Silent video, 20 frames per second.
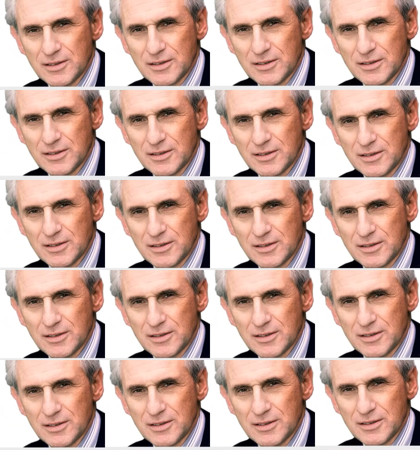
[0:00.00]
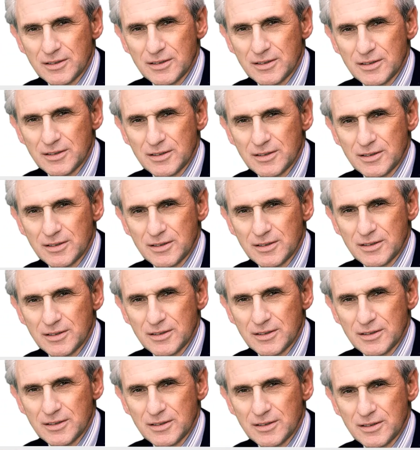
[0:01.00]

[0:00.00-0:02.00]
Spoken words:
[no speech]